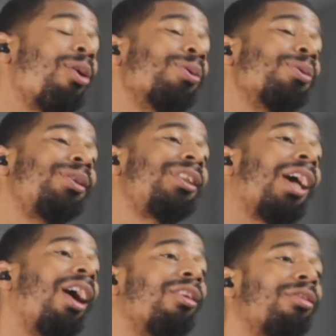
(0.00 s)
Even if it's
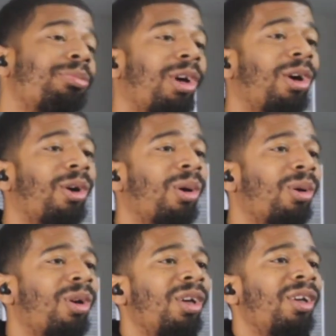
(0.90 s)
just a scrimmage
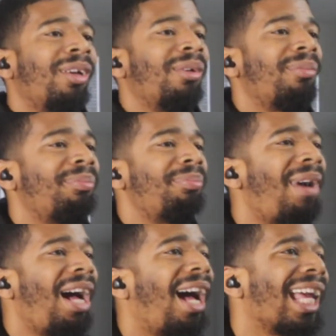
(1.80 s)
match. And as you would
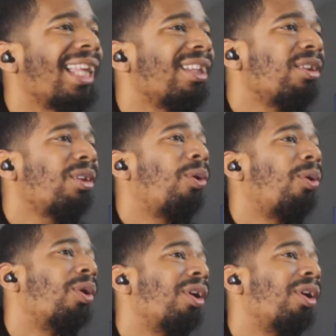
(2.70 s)
expect, Jordan just